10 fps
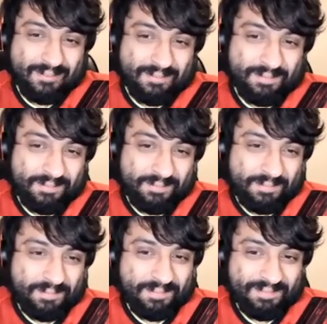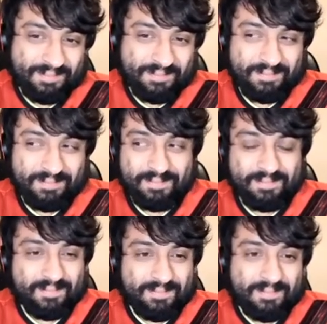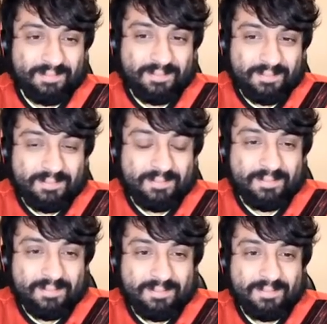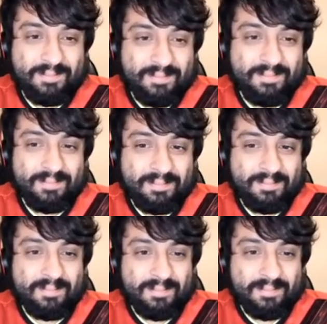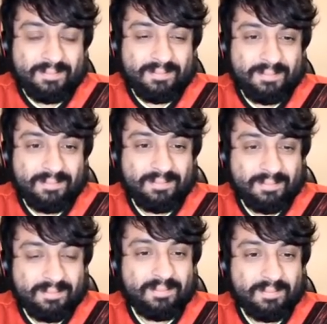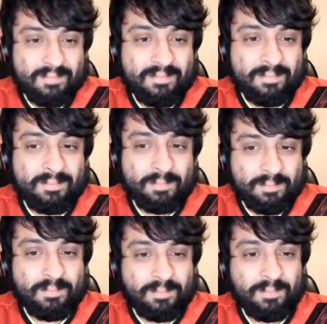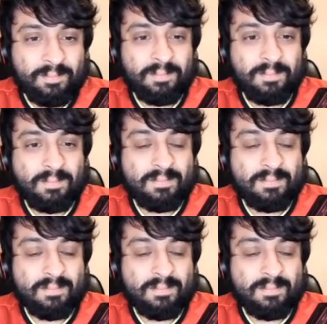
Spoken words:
(silent)